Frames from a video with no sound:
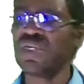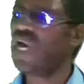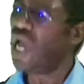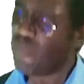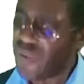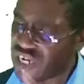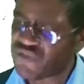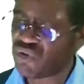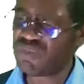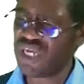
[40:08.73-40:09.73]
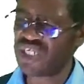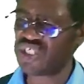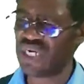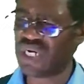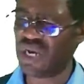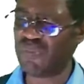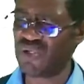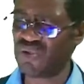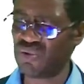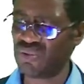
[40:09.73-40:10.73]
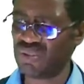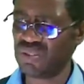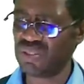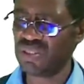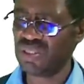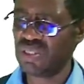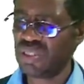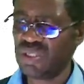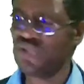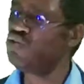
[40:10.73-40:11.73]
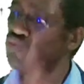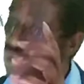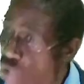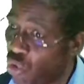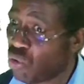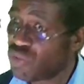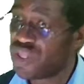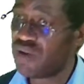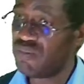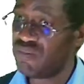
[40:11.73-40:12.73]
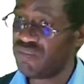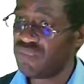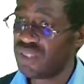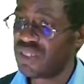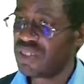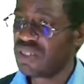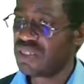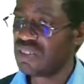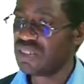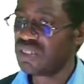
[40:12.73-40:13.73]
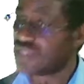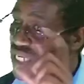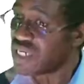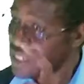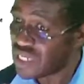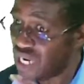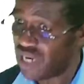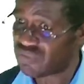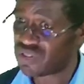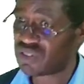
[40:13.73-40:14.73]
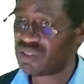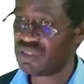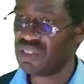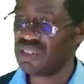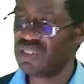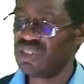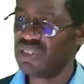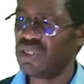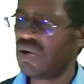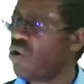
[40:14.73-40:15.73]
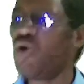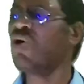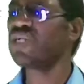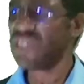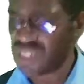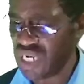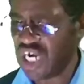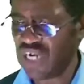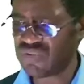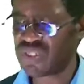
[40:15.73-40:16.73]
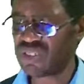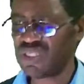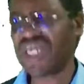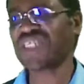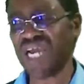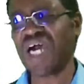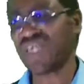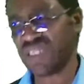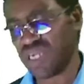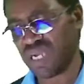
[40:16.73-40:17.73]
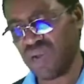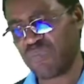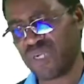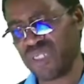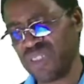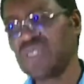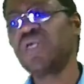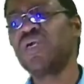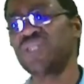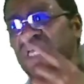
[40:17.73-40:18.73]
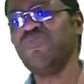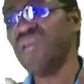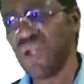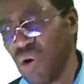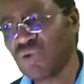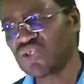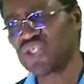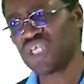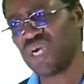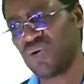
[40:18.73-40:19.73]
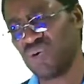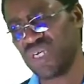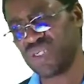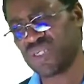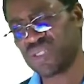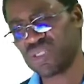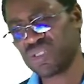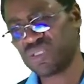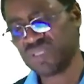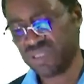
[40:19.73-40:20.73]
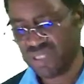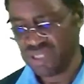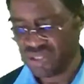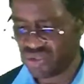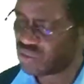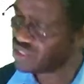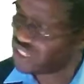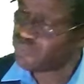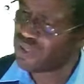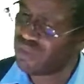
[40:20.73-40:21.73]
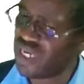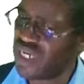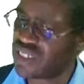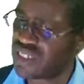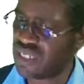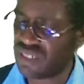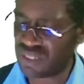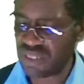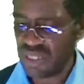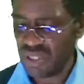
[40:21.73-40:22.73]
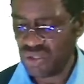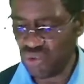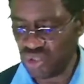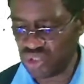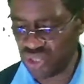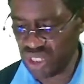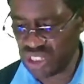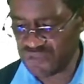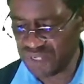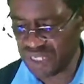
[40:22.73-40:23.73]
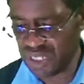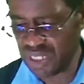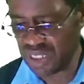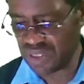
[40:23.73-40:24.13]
apart from their share capital, you owe them the reserves. All reserves that are in the company, they belong to shareholders. So step number 8 says you transfer